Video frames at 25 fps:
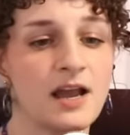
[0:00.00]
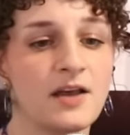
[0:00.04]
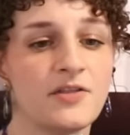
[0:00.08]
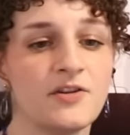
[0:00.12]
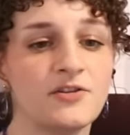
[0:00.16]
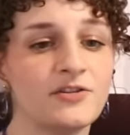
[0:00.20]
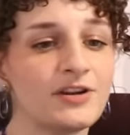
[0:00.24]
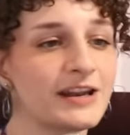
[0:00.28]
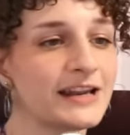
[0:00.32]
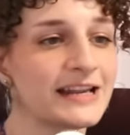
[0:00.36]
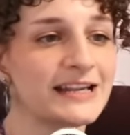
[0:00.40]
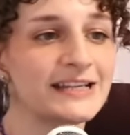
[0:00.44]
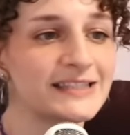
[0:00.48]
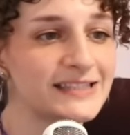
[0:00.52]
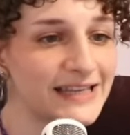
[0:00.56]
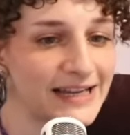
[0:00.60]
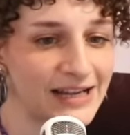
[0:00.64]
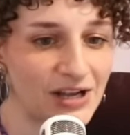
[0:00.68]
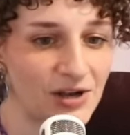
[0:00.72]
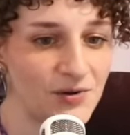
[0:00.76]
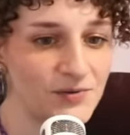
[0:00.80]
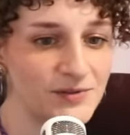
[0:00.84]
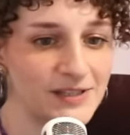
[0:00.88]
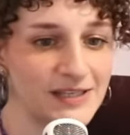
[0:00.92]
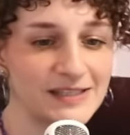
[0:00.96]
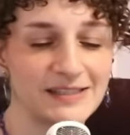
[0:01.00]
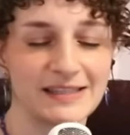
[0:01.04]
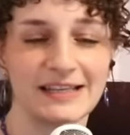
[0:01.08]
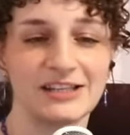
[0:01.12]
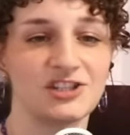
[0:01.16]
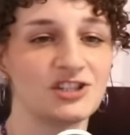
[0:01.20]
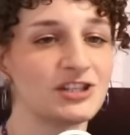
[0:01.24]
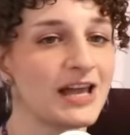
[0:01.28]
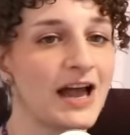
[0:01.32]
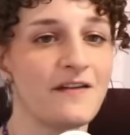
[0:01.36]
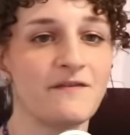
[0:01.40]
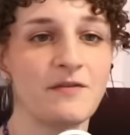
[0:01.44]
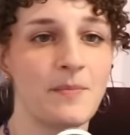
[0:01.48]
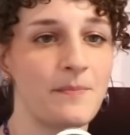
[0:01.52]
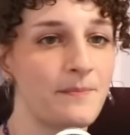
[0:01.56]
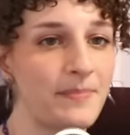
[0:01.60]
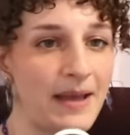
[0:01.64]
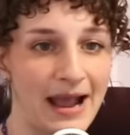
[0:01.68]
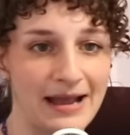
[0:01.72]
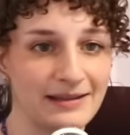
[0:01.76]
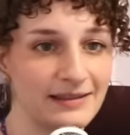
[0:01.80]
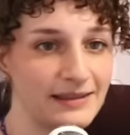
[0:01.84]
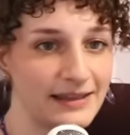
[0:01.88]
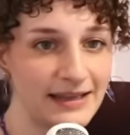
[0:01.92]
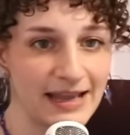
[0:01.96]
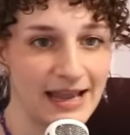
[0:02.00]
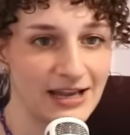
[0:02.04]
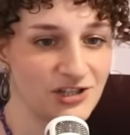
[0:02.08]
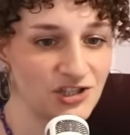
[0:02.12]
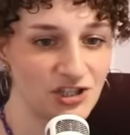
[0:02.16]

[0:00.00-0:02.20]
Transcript: they're not in psychosis they just have a badly